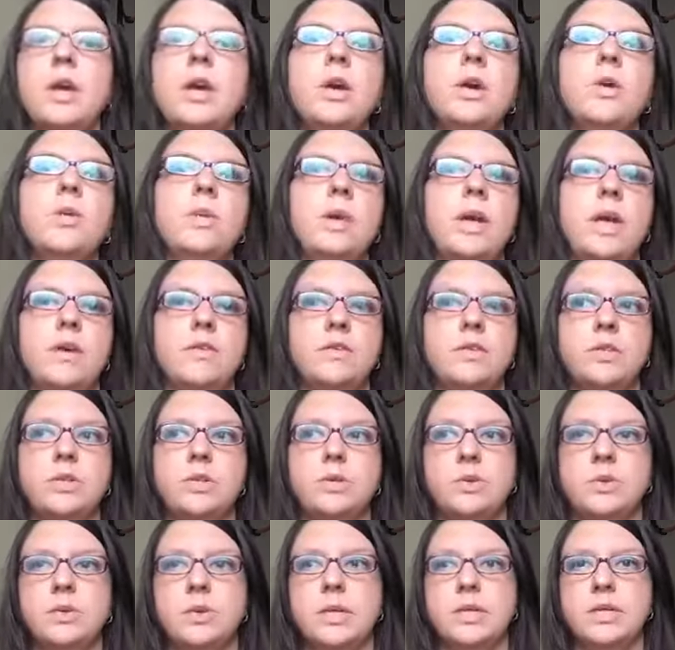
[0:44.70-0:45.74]
we have
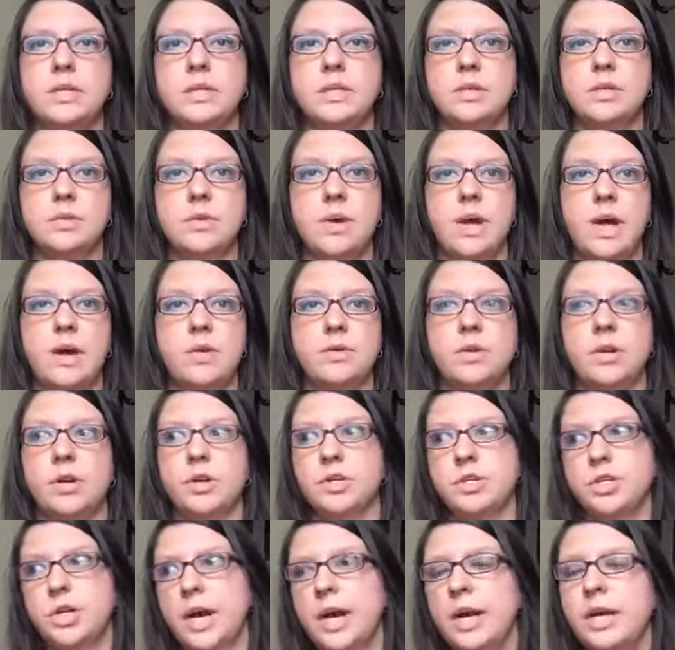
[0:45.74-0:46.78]
stories around our
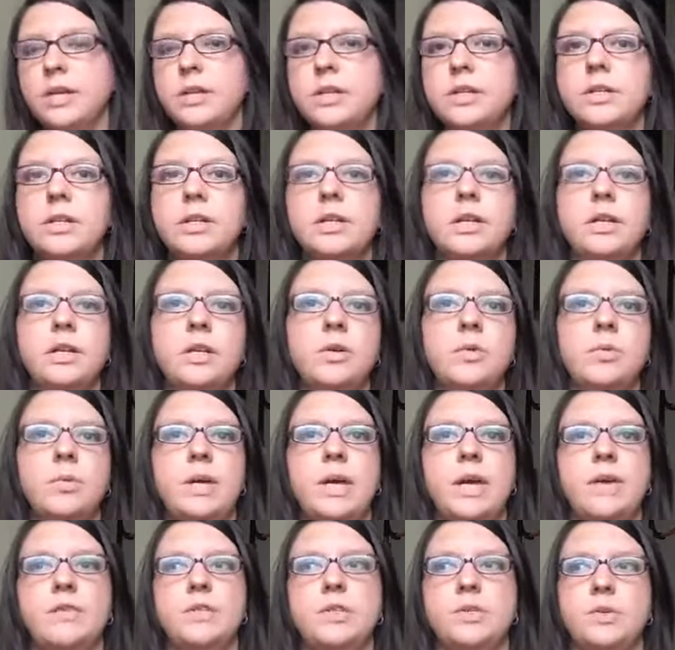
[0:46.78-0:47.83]
childhood,
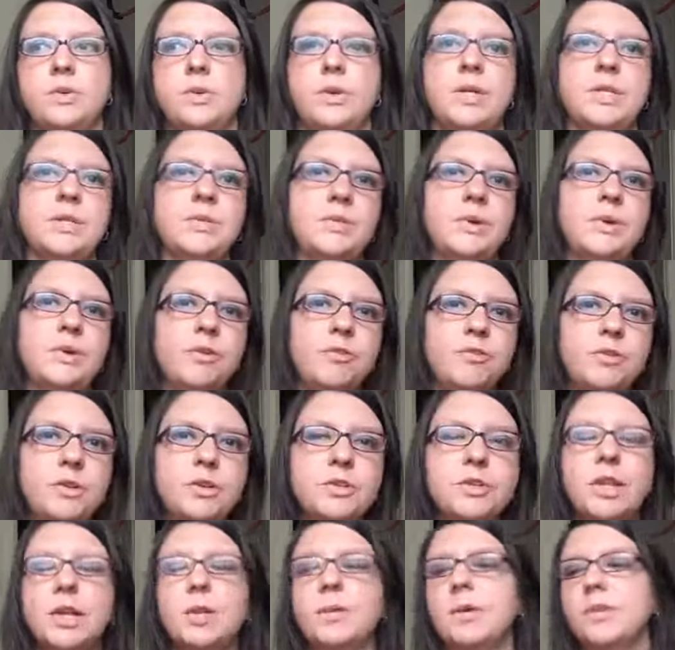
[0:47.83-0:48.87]
we have stories around our
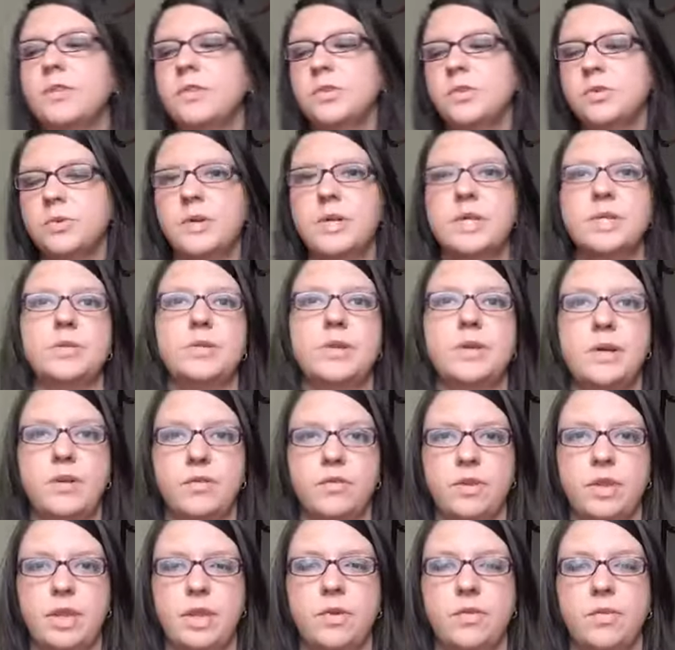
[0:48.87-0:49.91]
future, like we have stories around
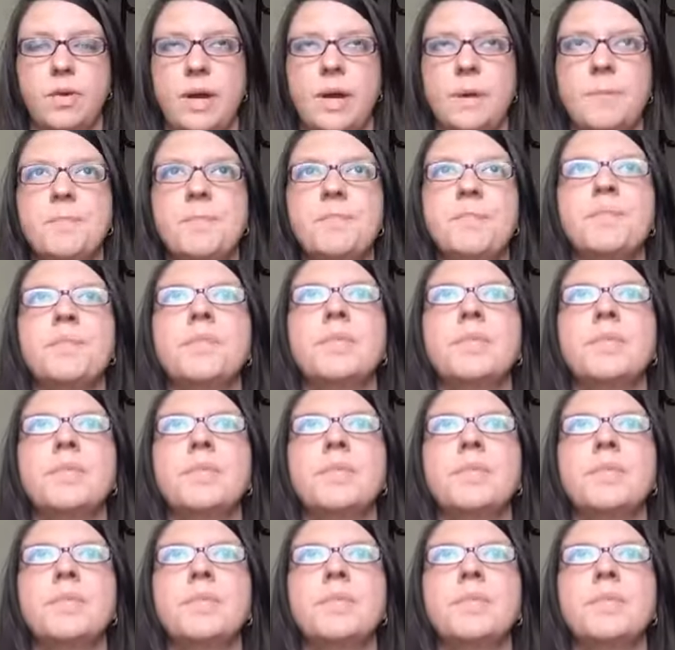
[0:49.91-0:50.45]
everything, right?